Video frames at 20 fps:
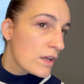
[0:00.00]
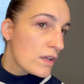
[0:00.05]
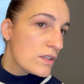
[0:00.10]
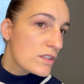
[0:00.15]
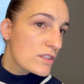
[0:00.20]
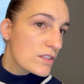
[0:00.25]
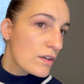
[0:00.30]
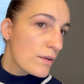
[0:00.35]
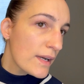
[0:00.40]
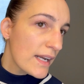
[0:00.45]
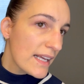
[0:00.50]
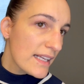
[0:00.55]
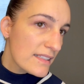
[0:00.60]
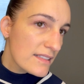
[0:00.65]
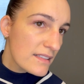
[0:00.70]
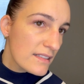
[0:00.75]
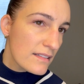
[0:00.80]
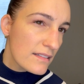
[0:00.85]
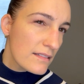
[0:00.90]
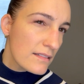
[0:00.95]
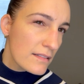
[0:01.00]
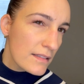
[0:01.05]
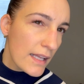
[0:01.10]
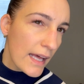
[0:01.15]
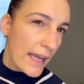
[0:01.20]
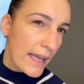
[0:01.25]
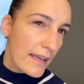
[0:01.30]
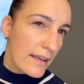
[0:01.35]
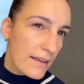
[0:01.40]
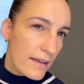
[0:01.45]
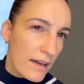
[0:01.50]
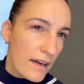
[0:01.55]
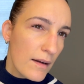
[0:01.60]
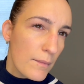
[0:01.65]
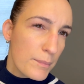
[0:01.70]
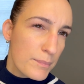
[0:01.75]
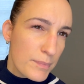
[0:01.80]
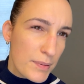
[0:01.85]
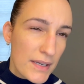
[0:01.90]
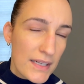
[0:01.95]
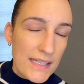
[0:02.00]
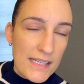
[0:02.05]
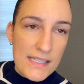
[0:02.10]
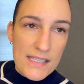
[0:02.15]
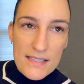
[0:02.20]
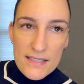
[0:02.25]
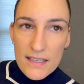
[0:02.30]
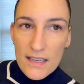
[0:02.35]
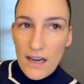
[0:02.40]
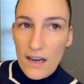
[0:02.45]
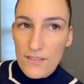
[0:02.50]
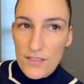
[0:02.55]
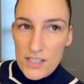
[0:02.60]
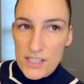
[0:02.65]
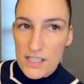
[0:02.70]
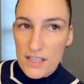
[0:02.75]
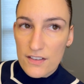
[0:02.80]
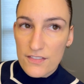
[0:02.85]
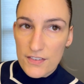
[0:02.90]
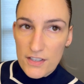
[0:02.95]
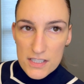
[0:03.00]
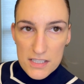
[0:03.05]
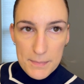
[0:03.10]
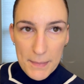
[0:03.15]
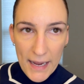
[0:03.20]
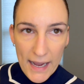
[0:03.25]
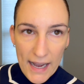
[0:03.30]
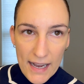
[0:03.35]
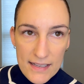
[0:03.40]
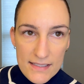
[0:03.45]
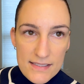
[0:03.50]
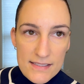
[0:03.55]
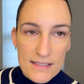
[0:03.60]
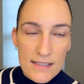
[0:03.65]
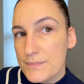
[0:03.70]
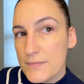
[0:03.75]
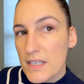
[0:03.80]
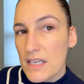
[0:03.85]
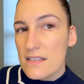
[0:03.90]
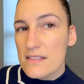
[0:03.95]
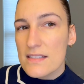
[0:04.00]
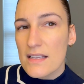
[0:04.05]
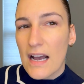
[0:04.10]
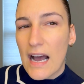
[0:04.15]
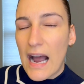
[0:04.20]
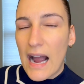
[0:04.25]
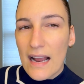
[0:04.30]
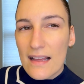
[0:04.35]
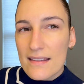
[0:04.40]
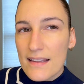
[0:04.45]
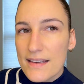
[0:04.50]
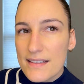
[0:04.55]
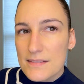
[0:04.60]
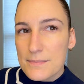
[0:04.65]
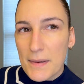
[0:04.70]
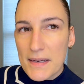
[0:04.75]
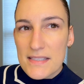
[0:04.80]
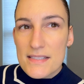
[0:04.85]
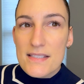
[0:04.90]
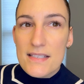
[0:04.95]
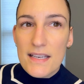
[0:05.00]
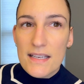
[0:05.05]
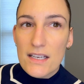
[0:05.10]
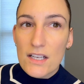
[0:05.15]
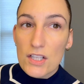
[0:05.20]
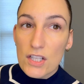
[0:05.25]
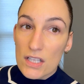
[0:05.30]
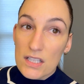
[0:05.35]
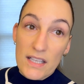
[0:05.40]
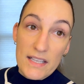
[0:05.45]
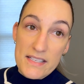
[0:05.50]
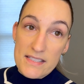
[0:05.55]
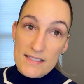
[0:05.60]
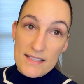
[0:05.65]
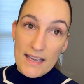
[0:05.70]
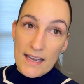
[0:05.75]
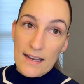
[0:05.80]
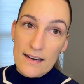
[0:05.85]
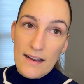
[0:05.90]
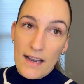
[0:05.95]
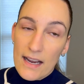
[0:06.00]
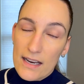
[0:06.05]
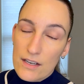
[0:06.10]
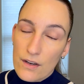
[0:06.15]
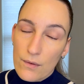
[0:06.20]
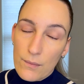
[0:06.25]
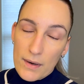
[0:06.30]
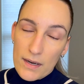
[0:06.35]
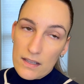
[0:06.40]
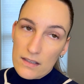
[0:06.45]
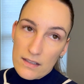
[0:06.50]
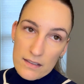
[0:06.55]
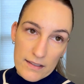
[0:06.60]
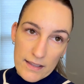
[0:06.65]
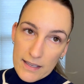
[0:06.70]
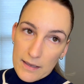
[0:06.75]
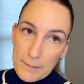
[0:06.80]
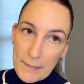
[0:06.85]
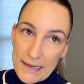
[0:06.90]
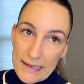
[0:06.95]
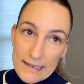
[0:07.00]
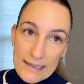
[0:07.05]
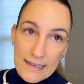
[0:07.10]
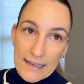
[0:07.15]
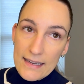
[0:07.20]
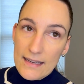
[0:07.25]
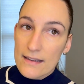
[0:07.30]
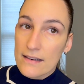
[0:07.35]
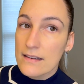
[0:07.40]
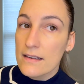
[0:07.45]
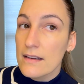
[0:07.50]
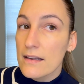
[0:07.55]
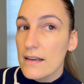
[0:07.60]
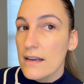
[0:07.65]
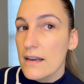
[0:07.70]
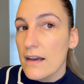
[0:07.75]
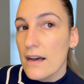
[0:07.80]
So it is like a pretty decent coverage on the first pass because I like my skin to look like skin. I don't want to look like a mannequin.